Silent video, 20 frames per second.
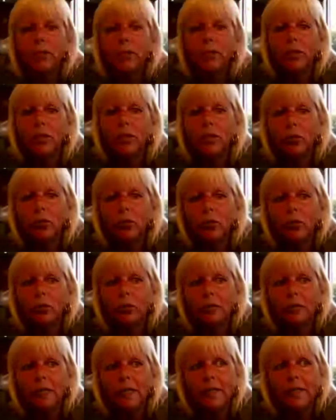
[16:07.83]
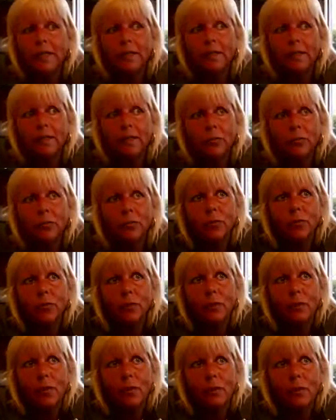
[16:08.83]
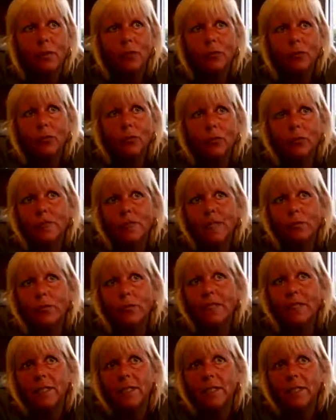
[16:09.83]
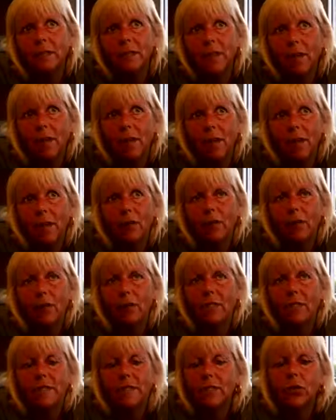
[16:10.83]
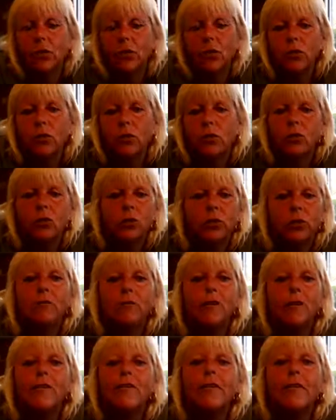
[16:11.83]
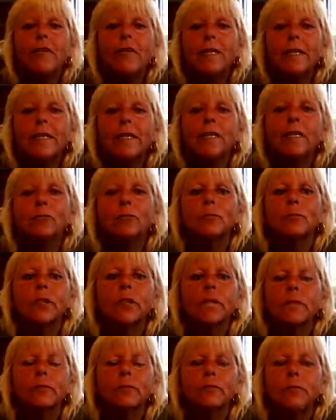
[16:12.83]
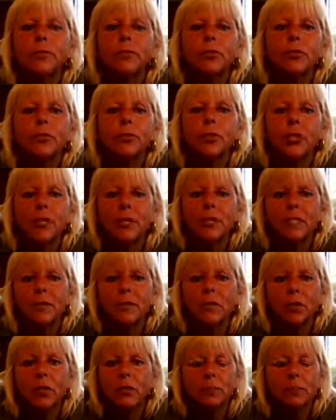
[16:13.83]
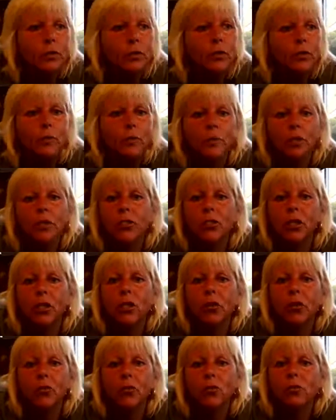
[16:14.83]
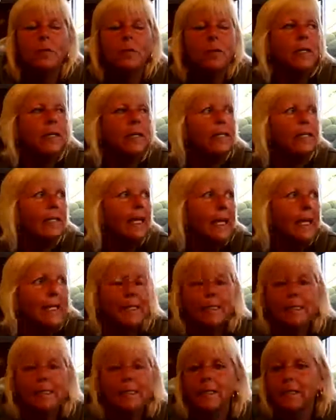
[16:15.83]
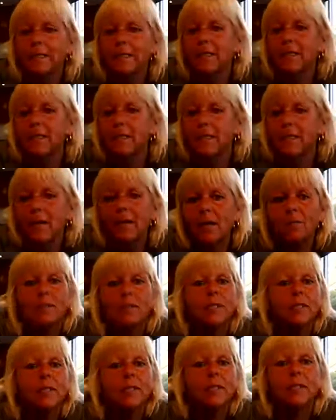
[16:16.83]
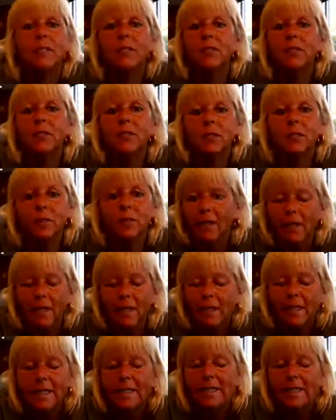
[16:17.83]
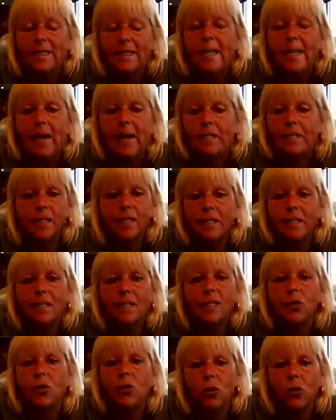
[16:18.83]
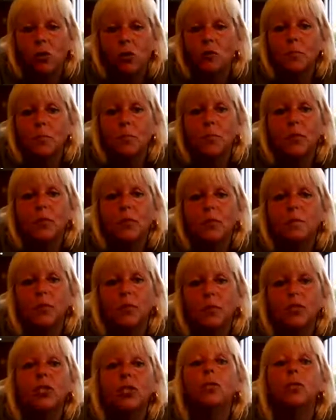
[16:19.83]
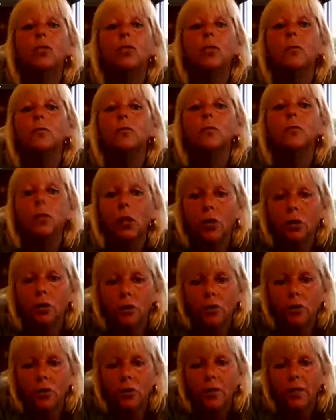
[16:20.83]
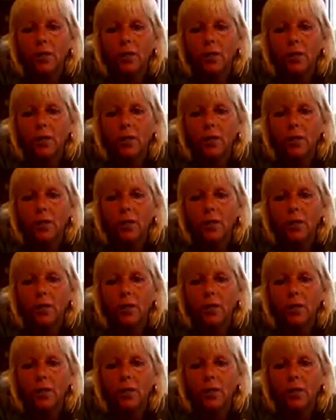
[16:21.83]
and not only that, there was, of course, I was in dogs and very little money in the first year, purely because you got up and you ate and you slept and you did everything dogs, purely because you loved dogs.